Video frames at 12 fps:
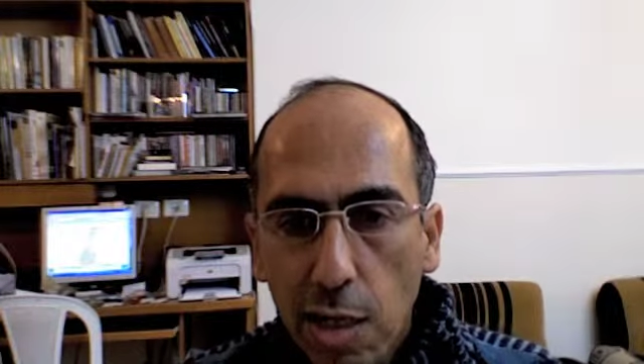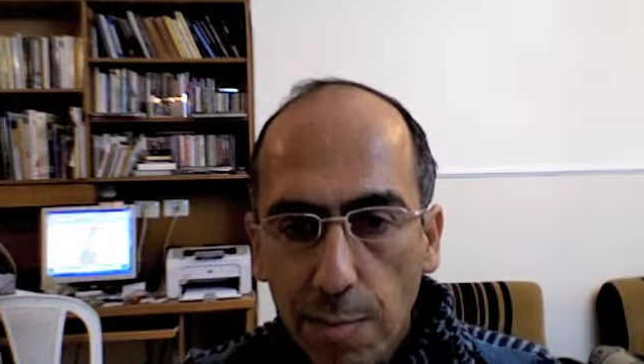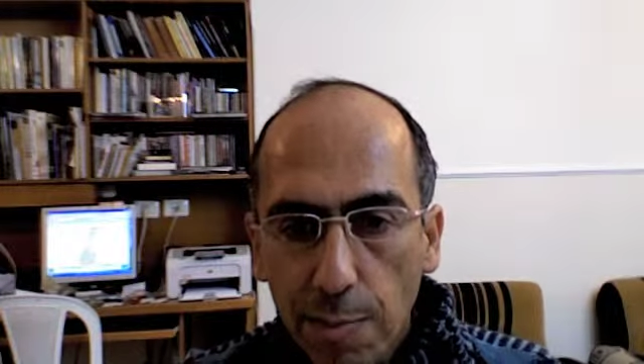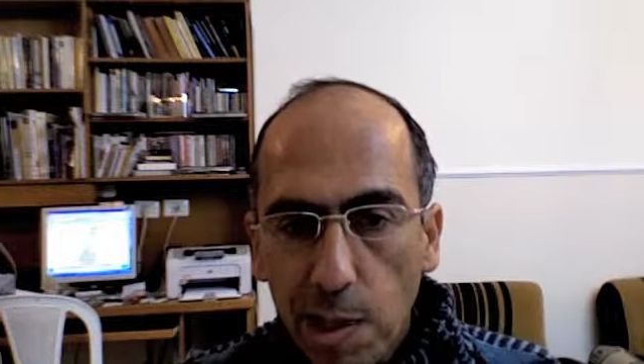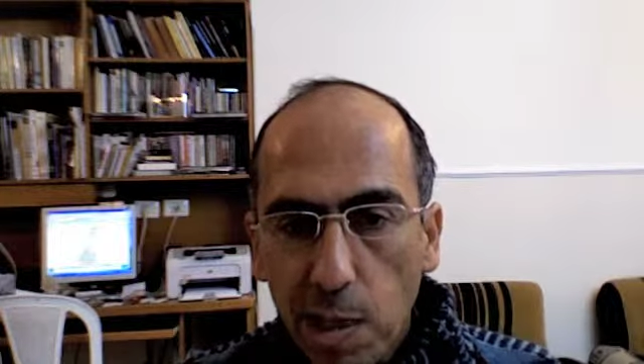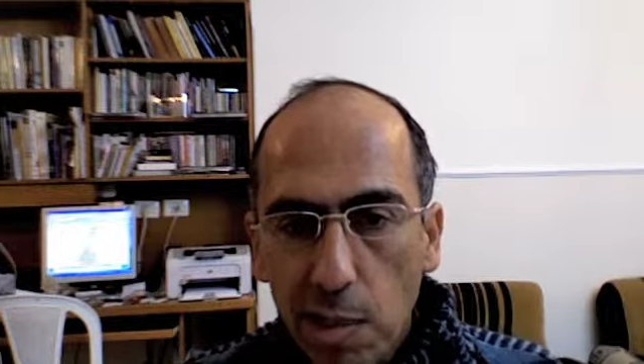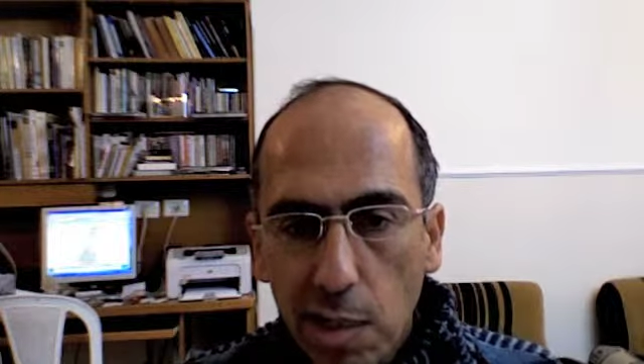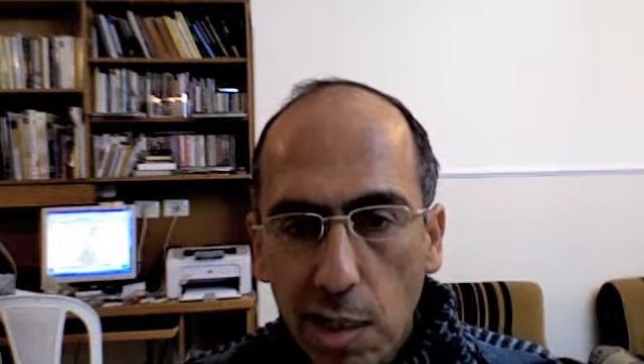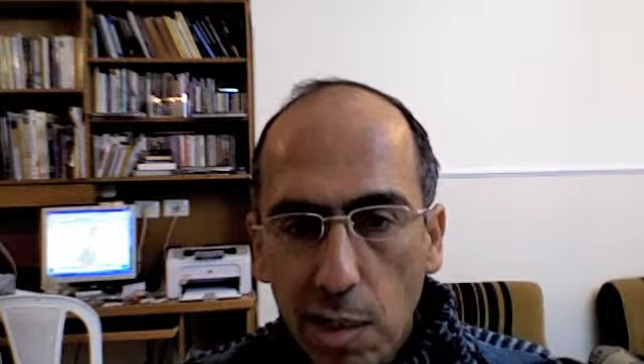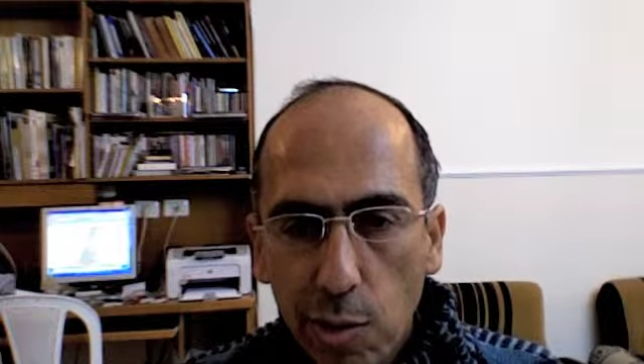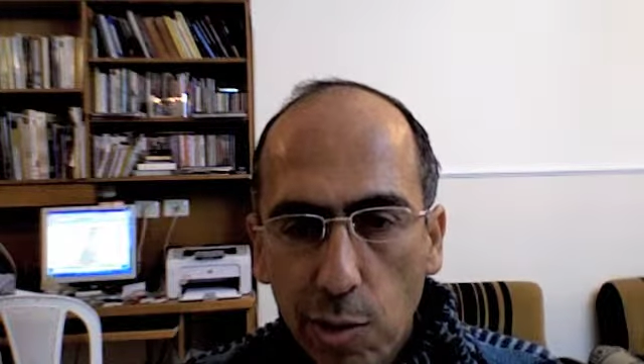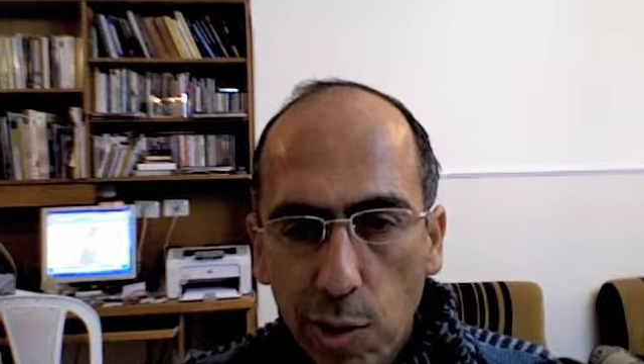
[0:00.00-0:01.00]

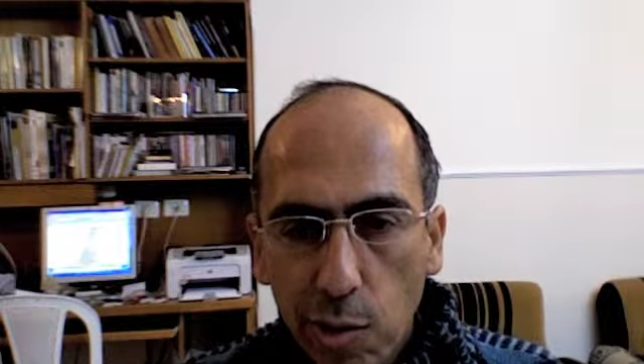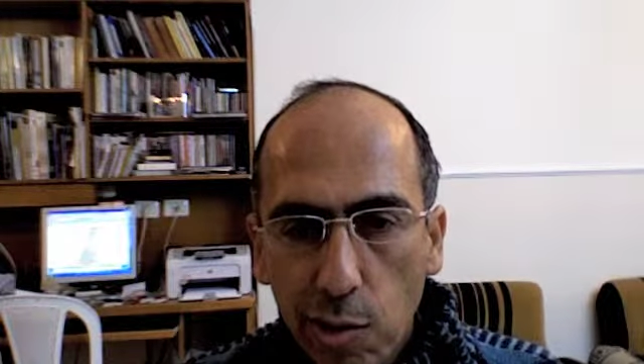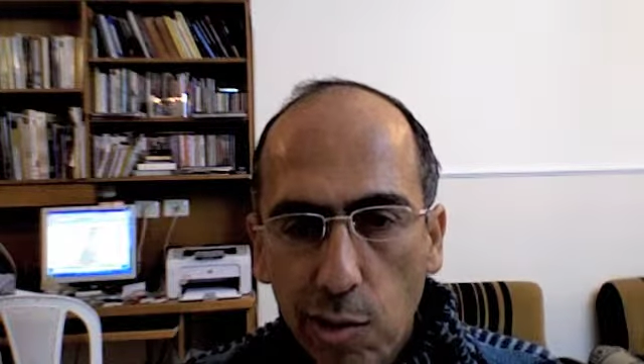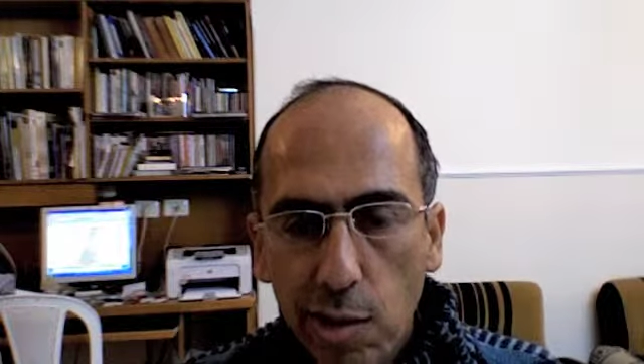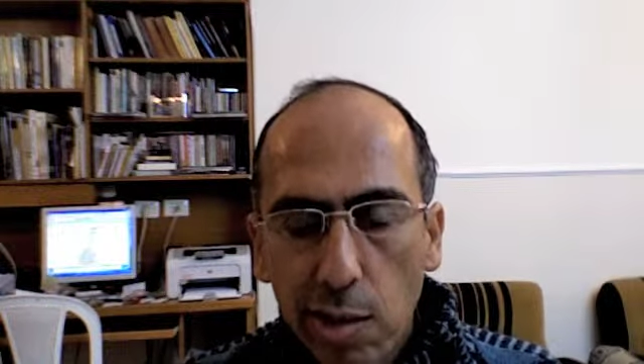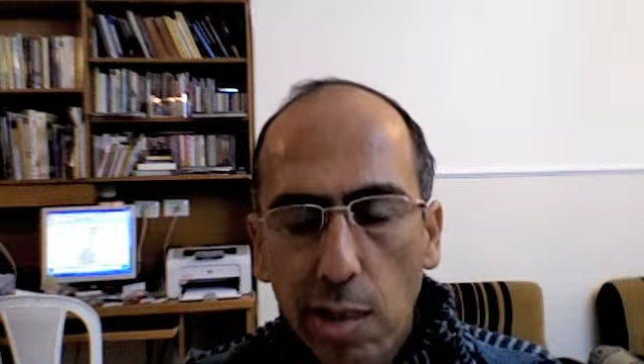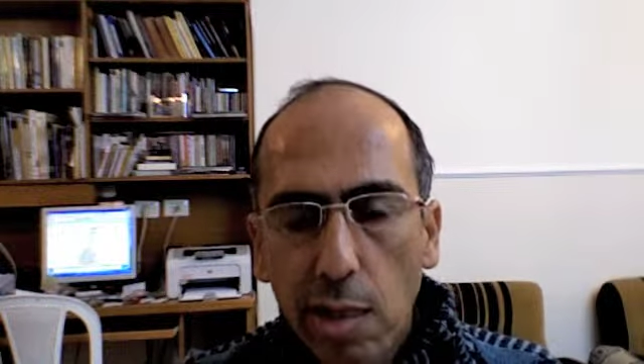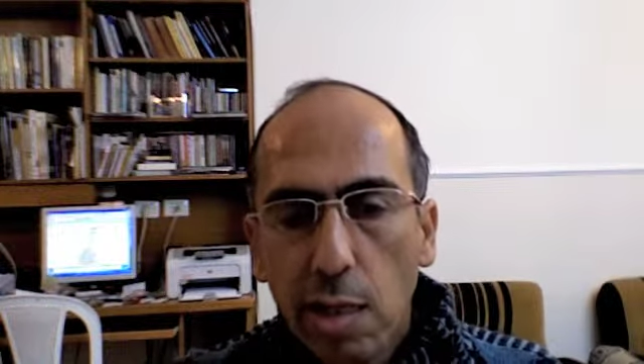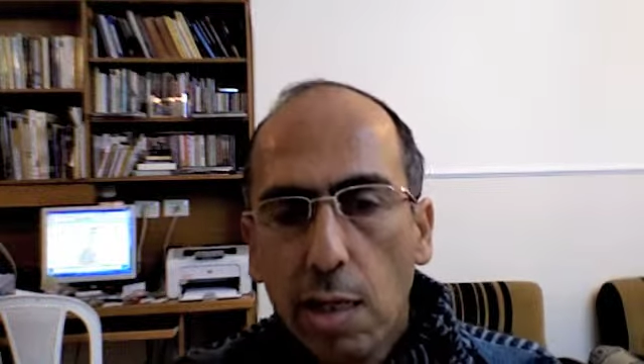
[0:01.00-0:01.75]
uprising going on.